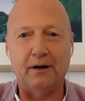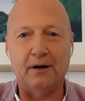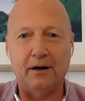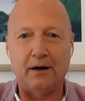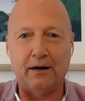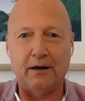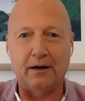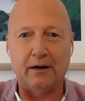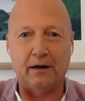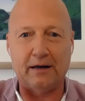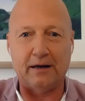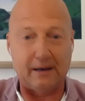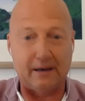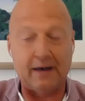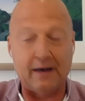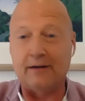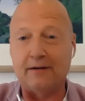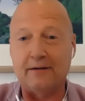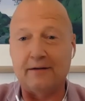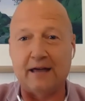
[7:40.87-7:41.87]
I didn't
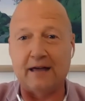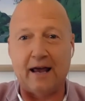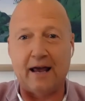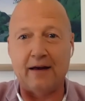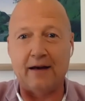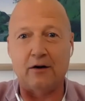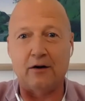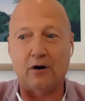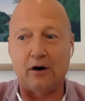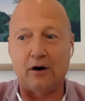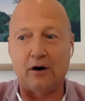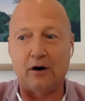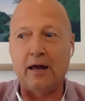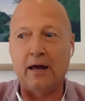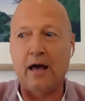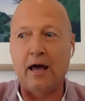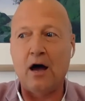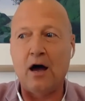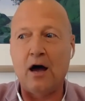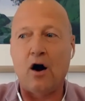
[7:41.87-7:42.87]
understand it. I
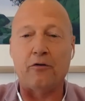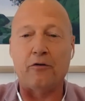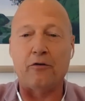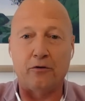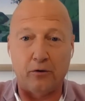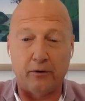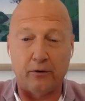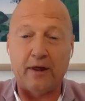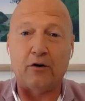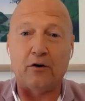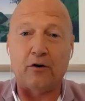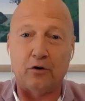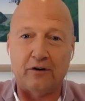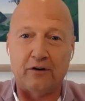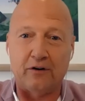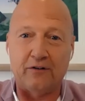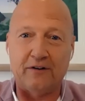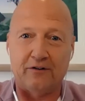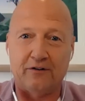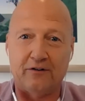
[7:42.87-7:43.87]
thought they were good
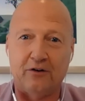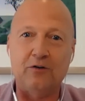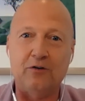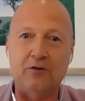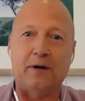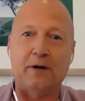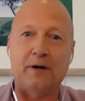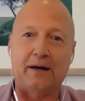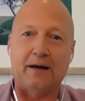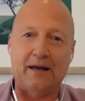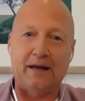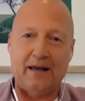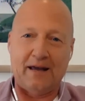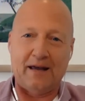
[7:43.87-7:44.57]
decisions, but